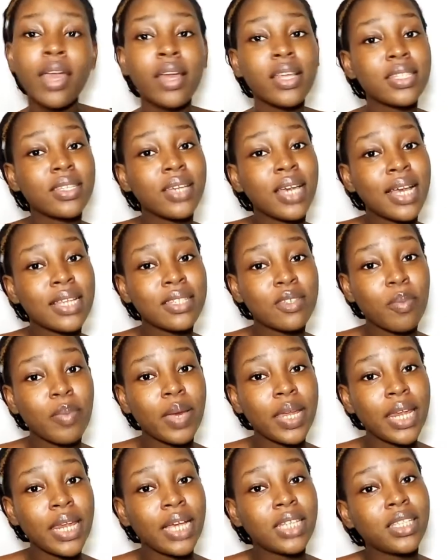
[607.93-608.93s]
See you guys on my
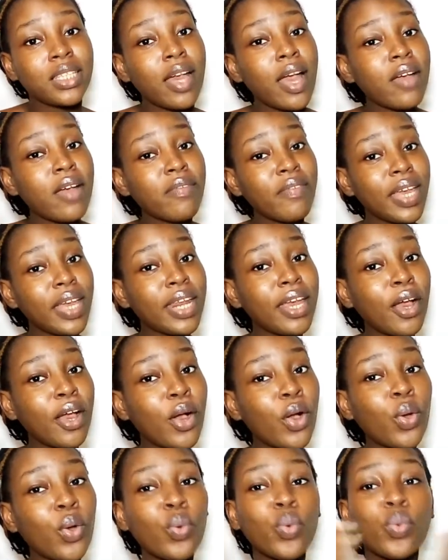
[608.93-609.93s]
next
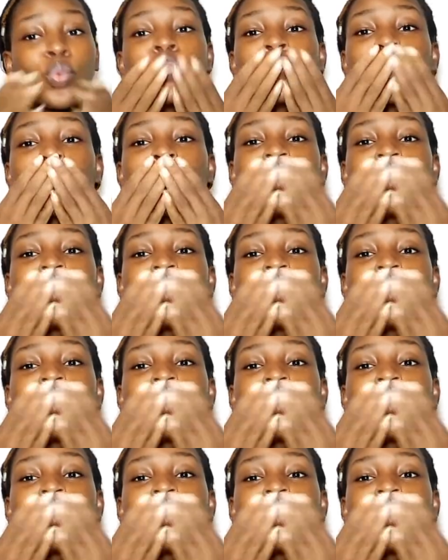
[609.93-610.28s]
video.